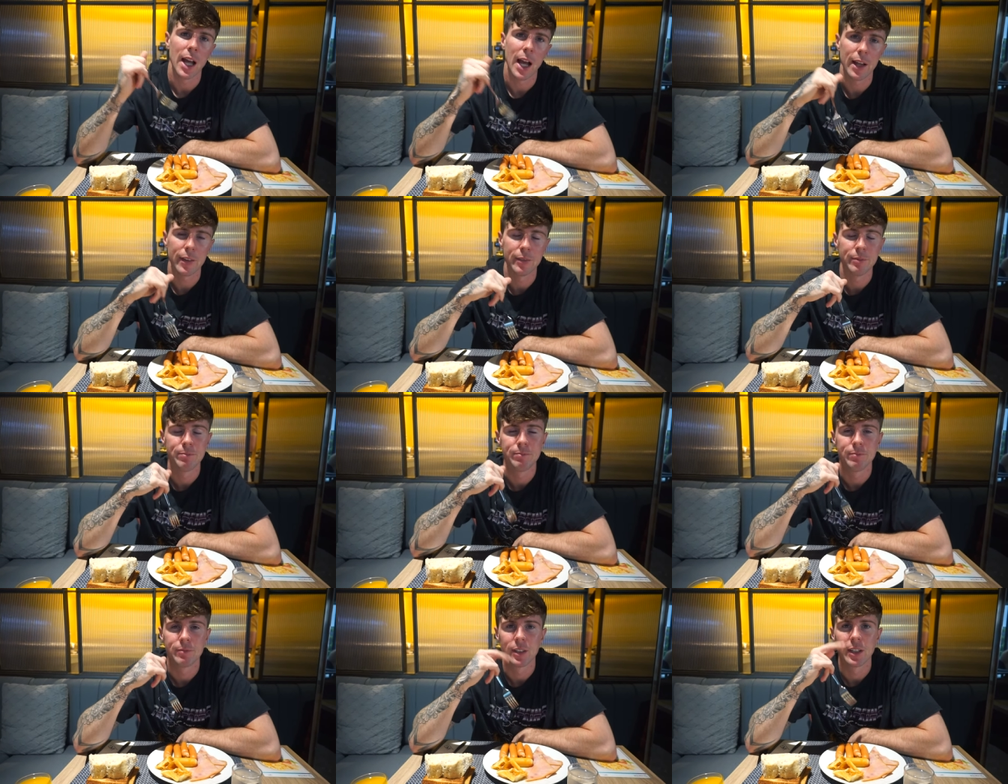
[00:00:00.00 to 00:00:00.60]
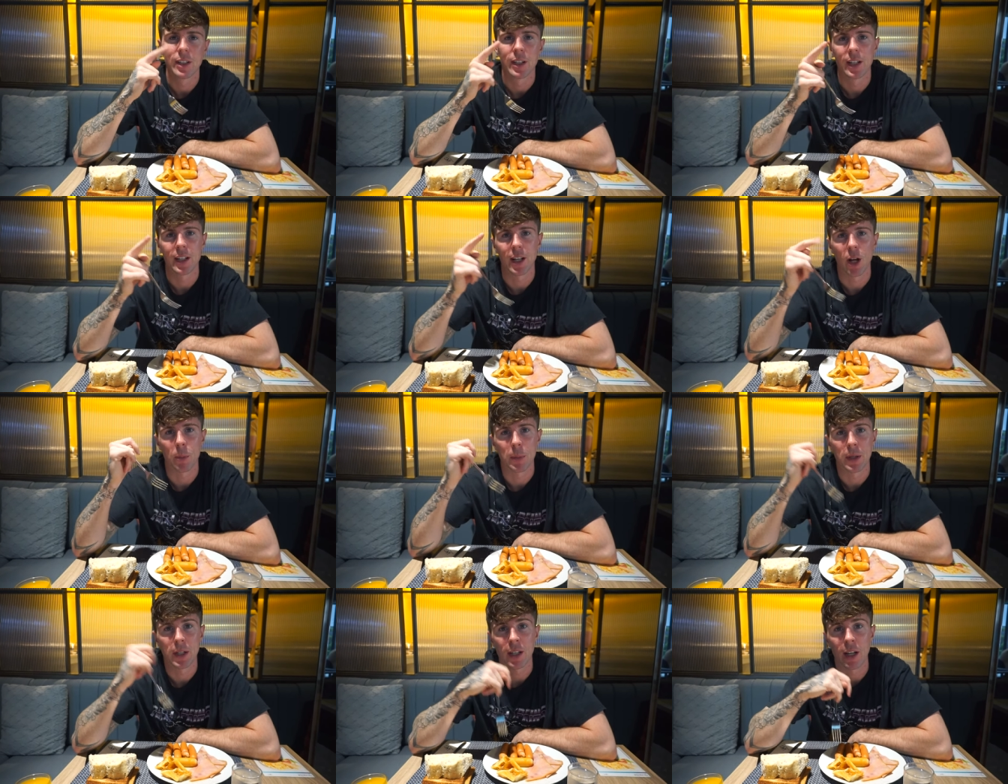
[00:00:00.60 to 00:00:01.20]
and, and
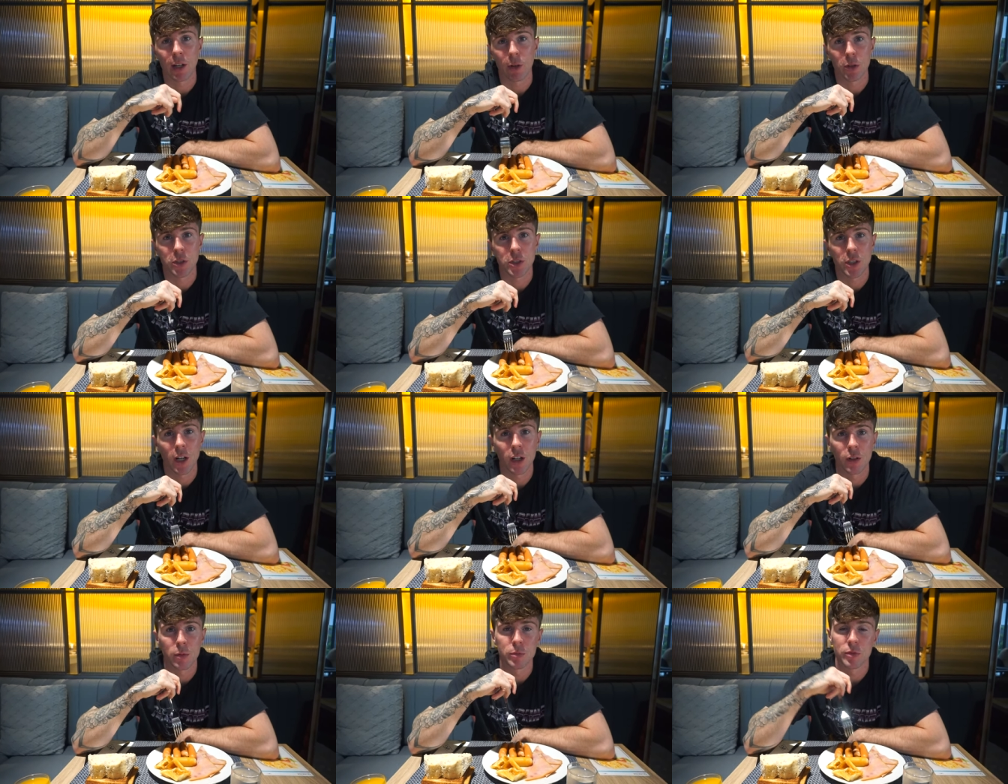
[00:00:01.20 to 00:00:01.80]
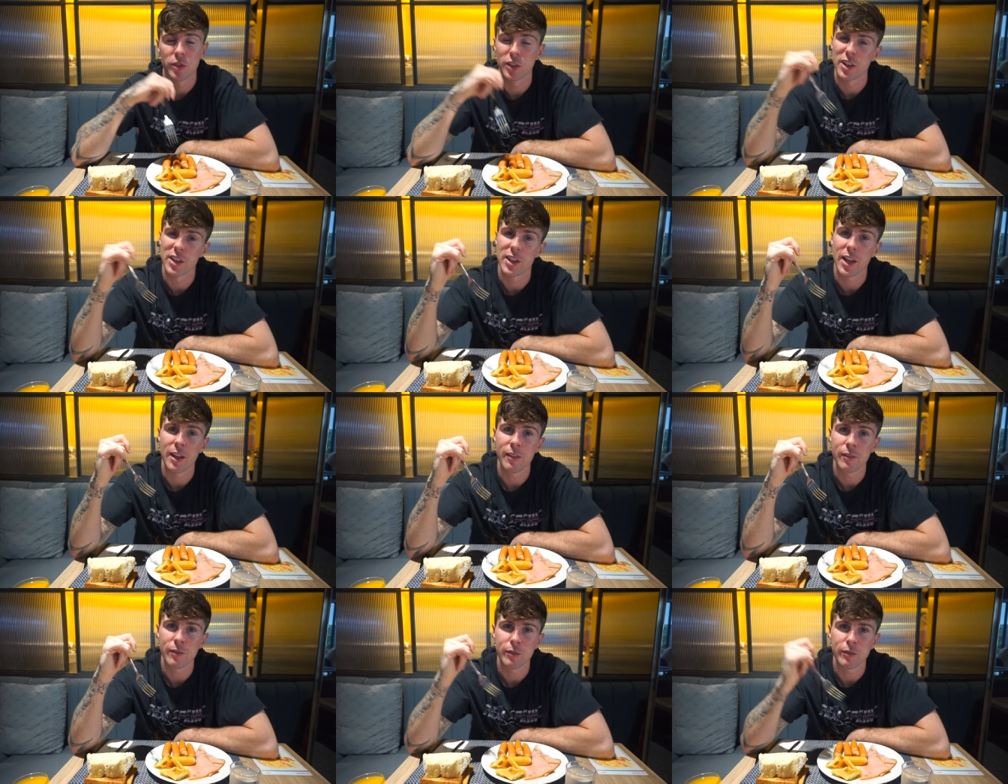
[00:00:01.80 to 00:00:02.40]
that'll be, I'll just start off to the
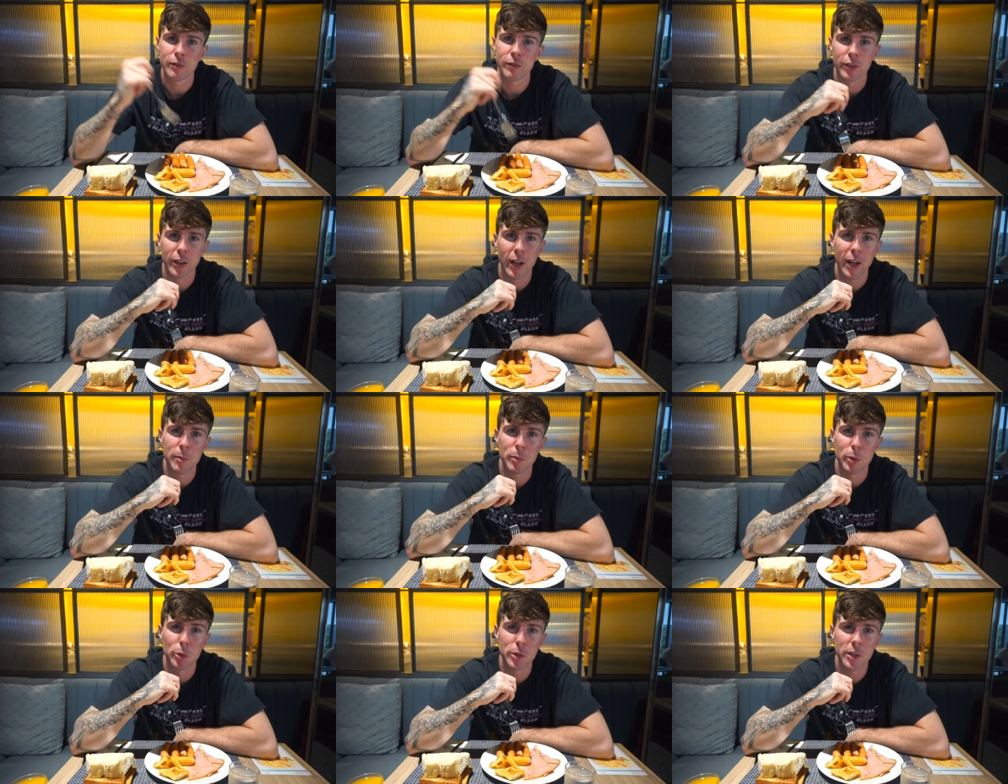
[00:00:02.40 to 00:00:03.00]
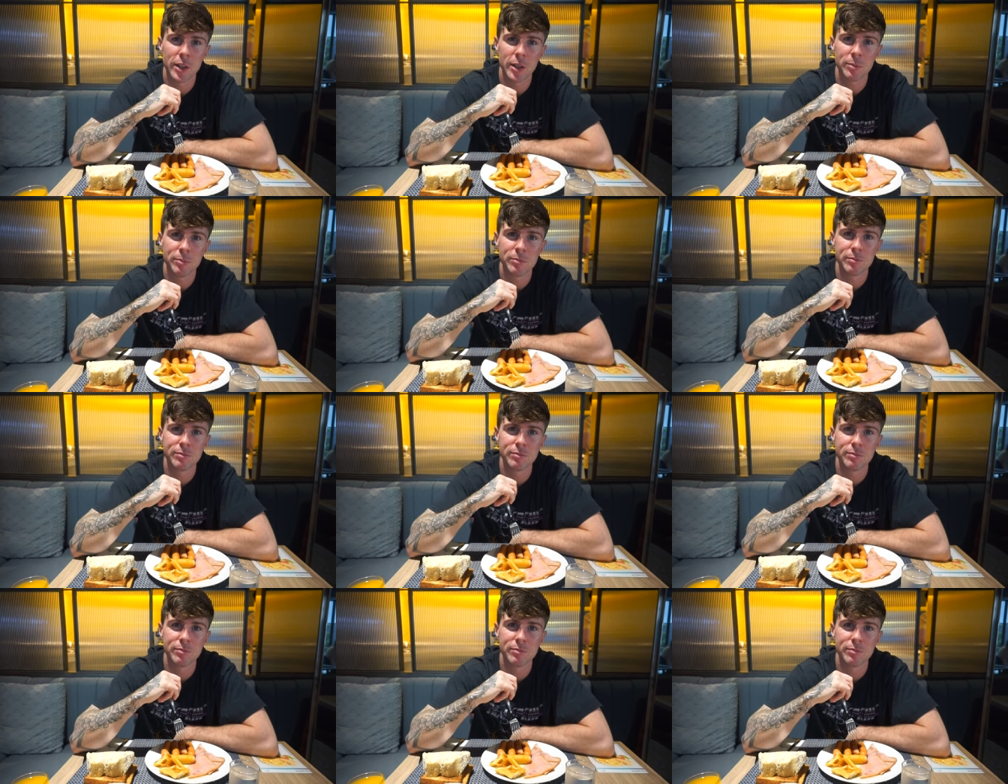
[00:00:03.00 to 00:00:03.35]
day for getting protein